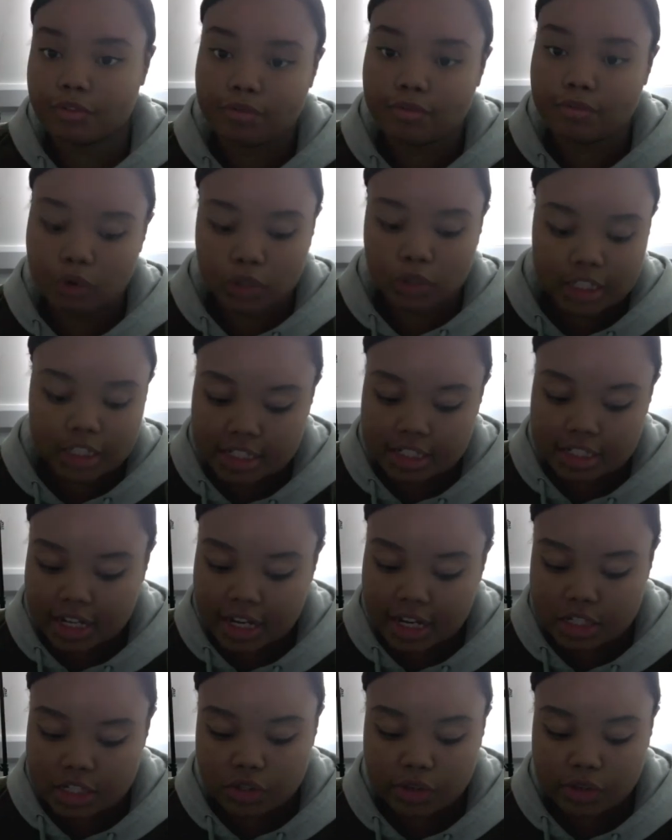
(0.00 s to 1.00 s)
fall in a
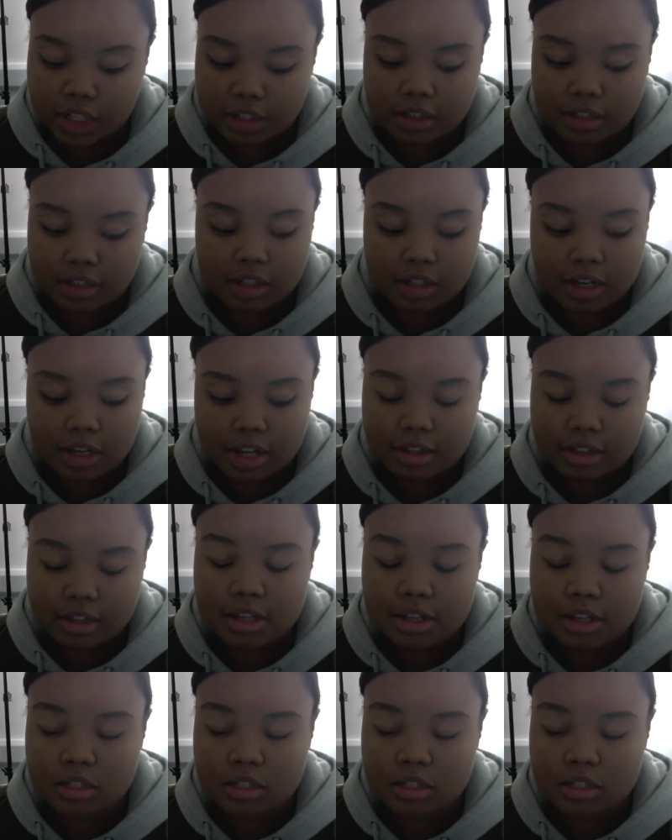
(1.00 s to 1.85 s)
daze or anything like that.